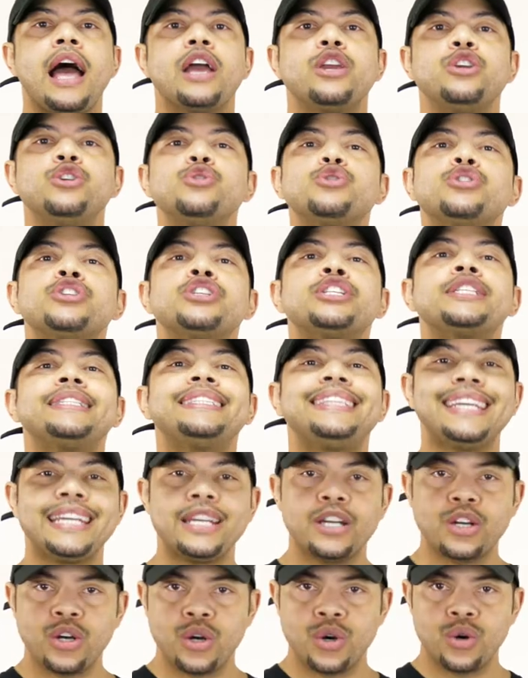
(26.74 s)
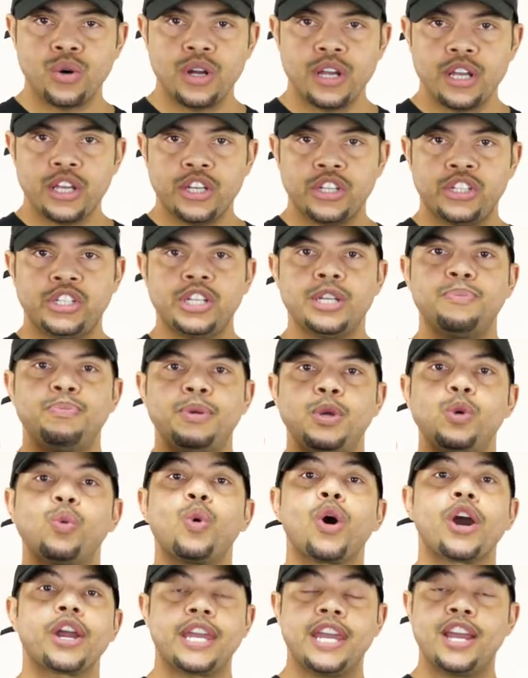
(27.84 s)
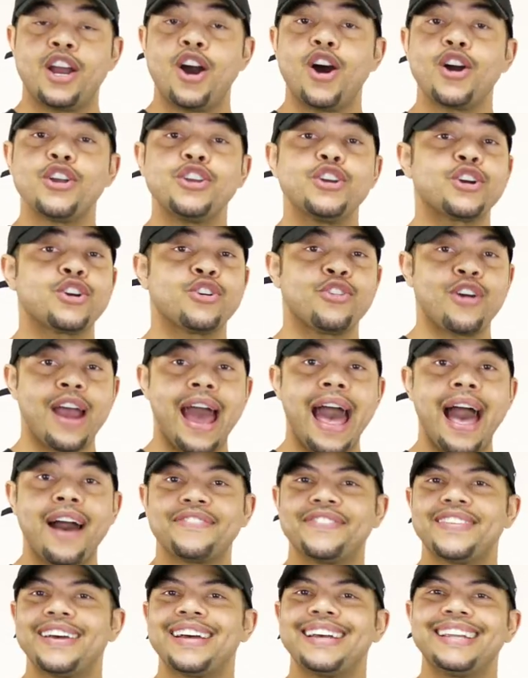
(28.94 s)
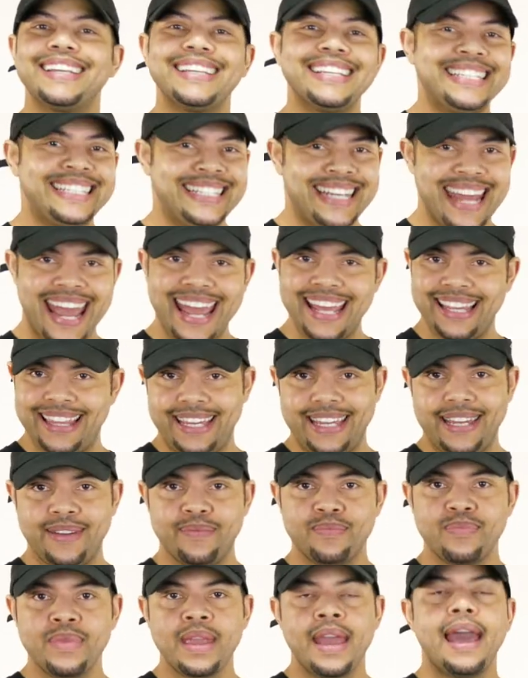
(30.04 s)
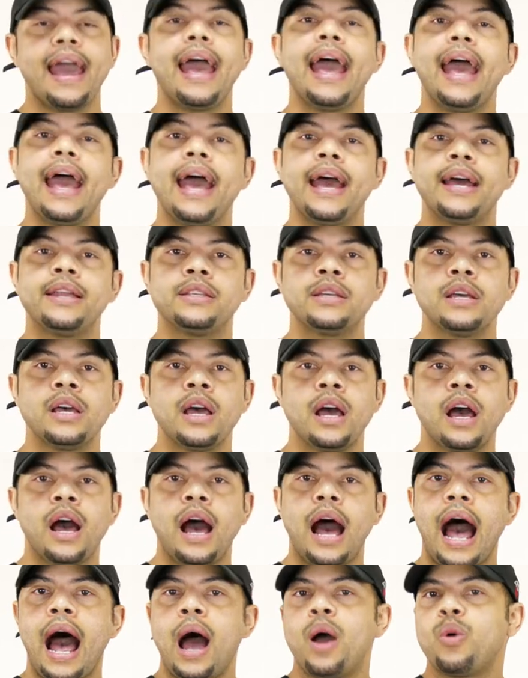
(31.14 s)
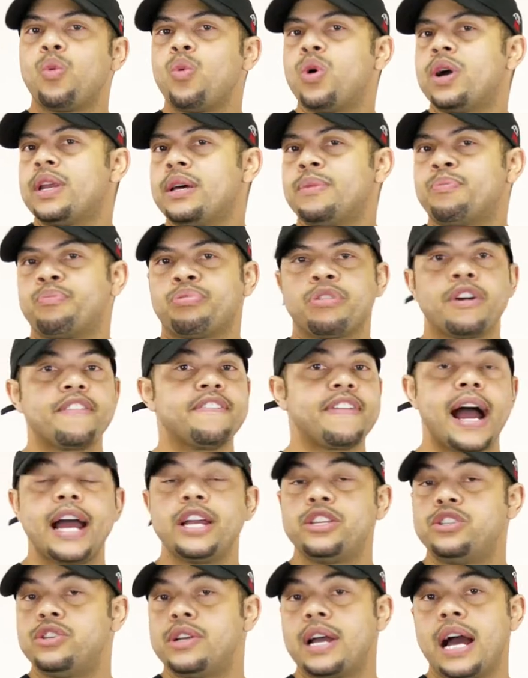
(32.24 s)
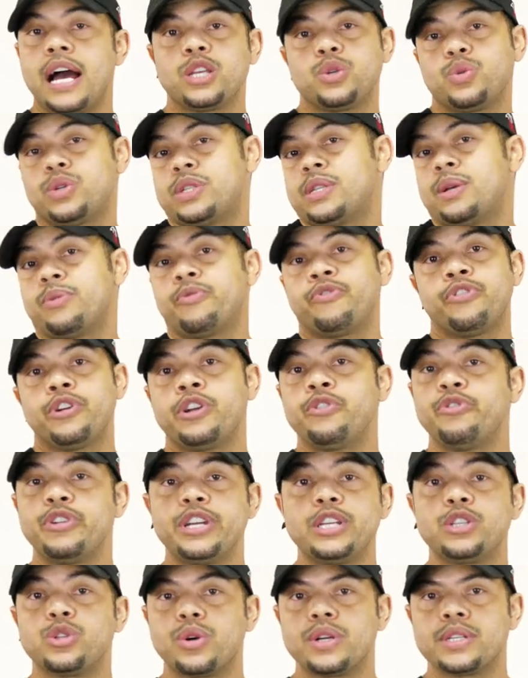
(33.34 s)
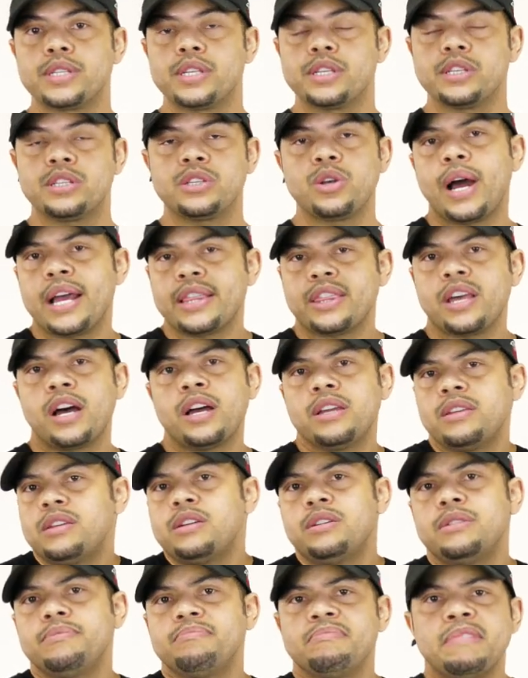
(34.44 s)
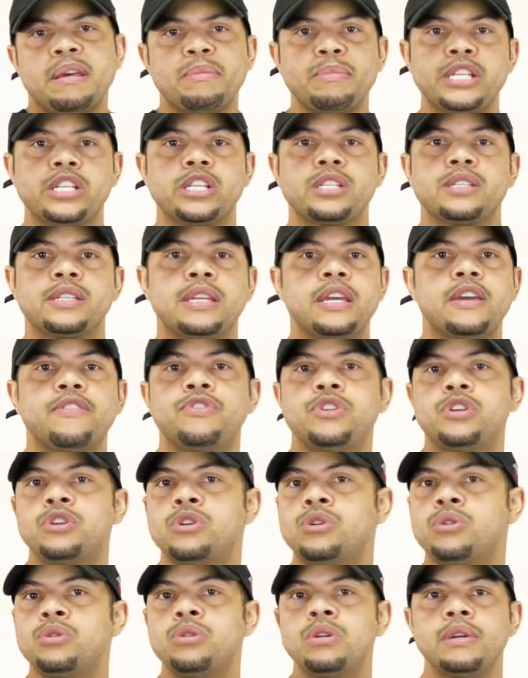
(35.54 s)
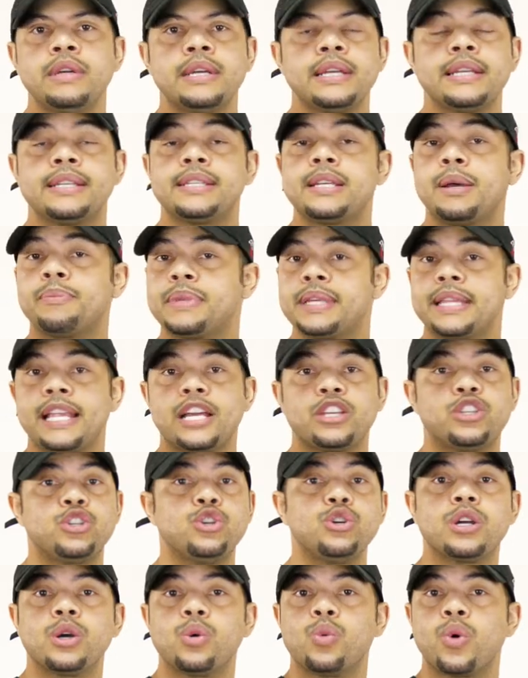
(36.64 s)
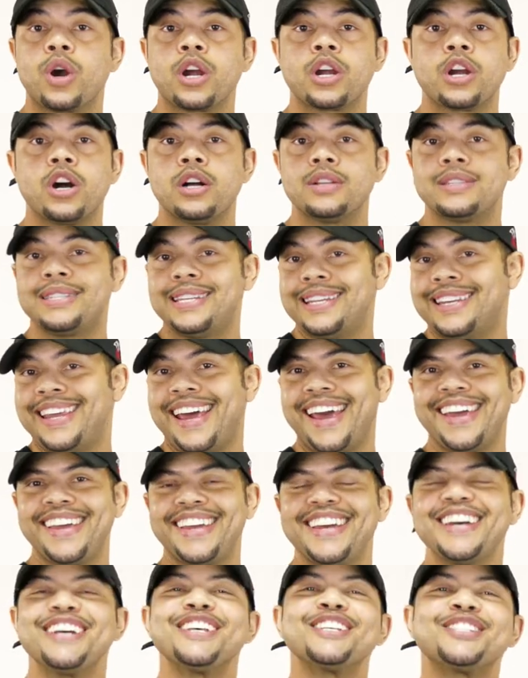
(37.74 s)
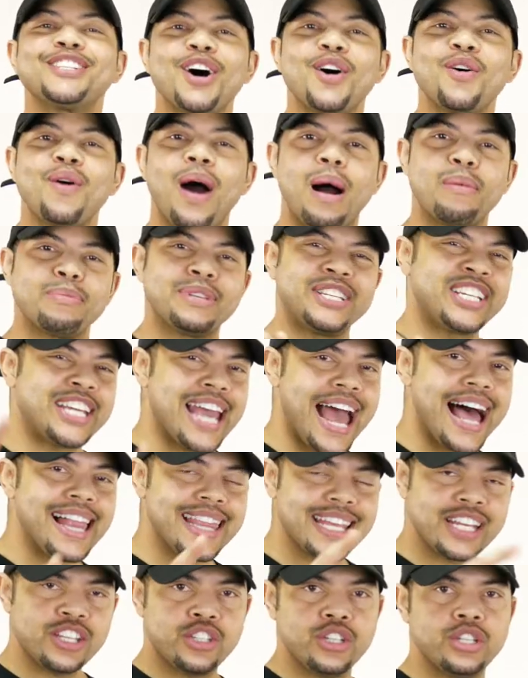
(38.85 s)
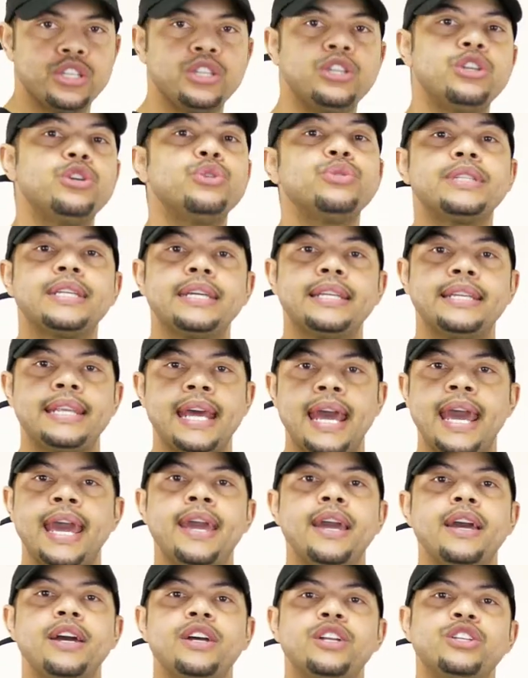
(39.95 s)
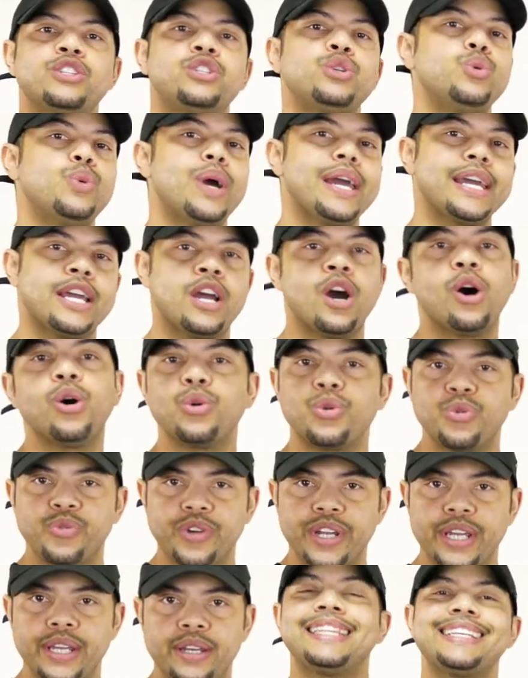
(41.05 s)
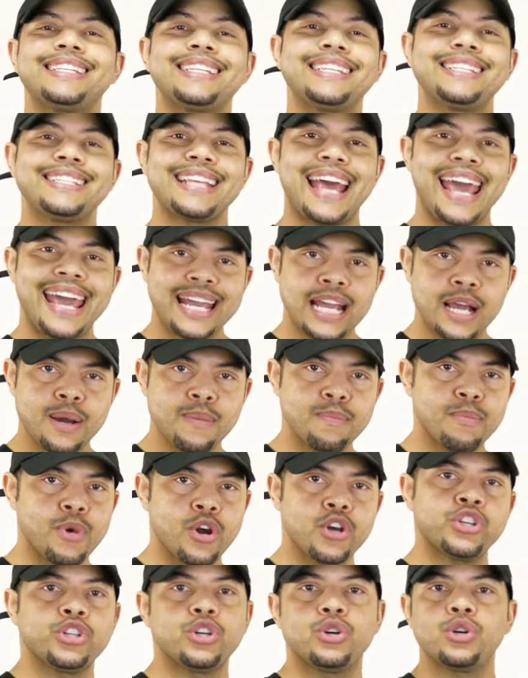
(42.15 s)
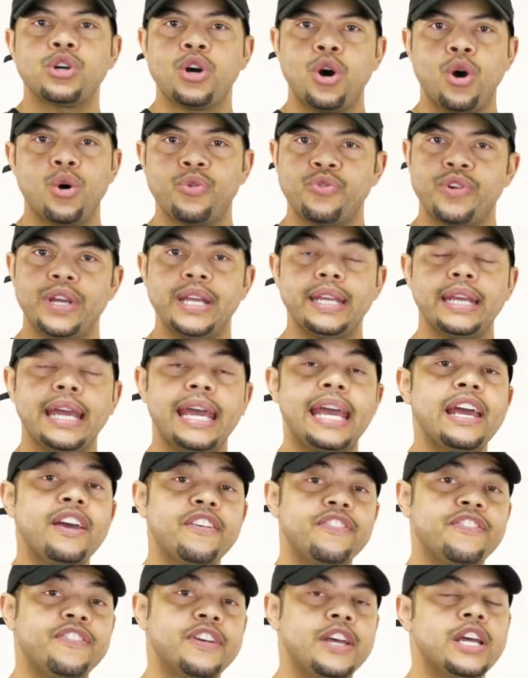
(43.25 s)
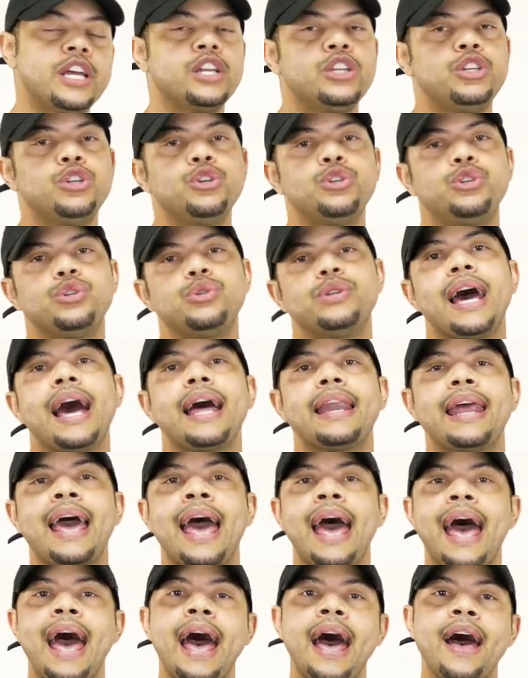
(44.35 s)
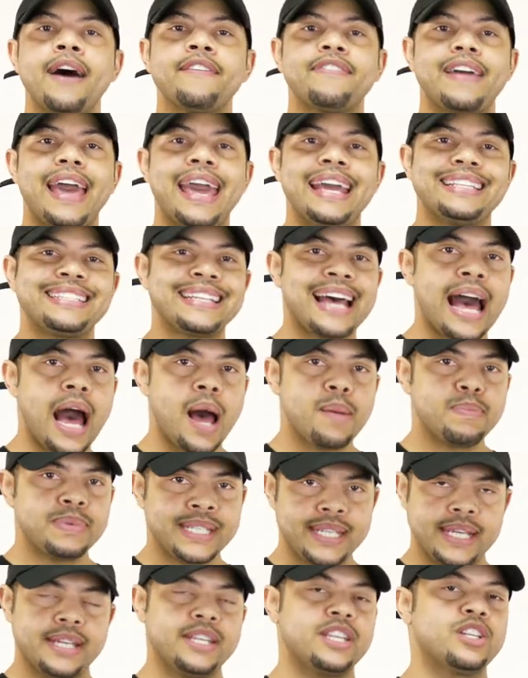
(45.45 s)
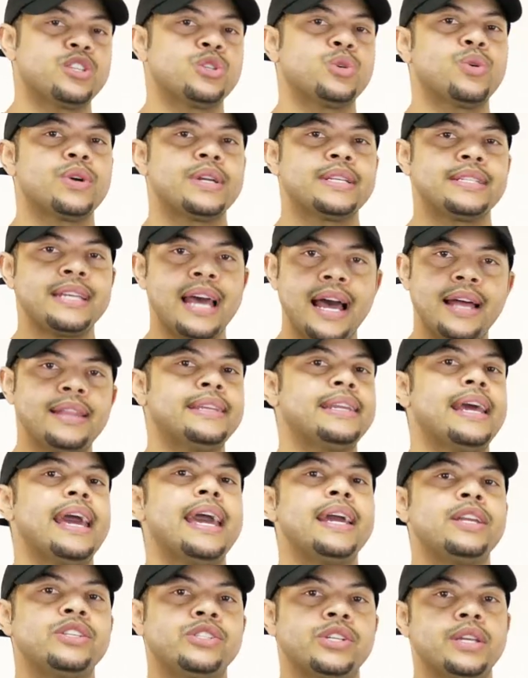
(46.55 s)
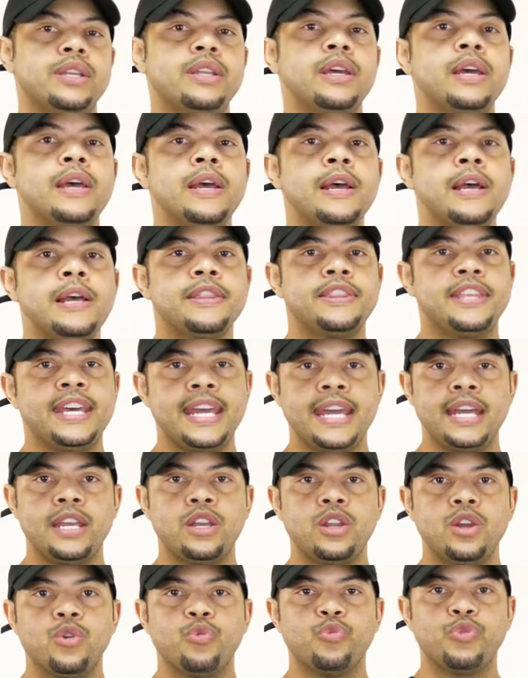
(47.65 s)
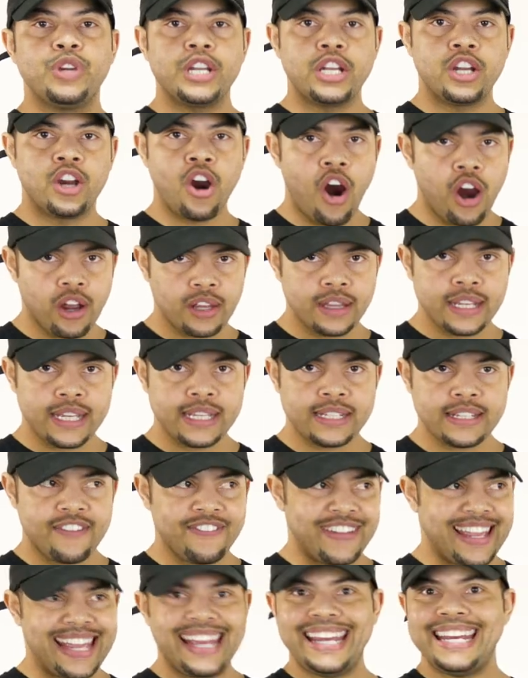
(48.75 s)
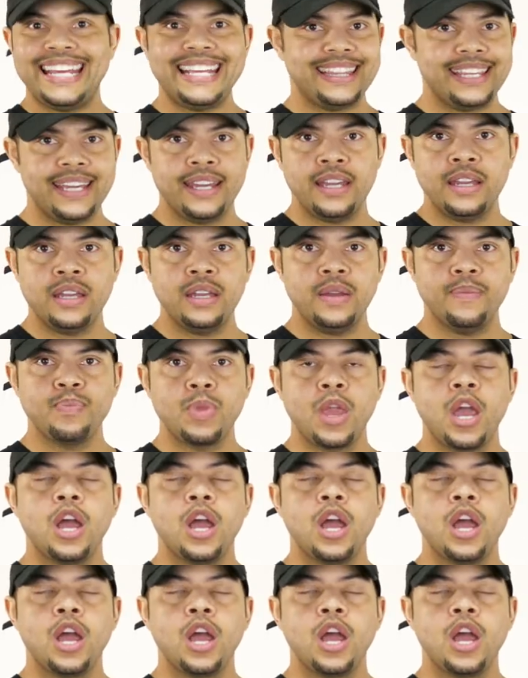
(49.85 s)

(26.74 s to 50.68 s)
you still should be working on your craft daily. And I want to provide you guys with some free resources. So I thought, yeah, let me just give you something that you could work on today. So I'm challenging you today to a cold read. This is a commercial cold read. If you do not have a top signatory talent agent, then regardless of anything,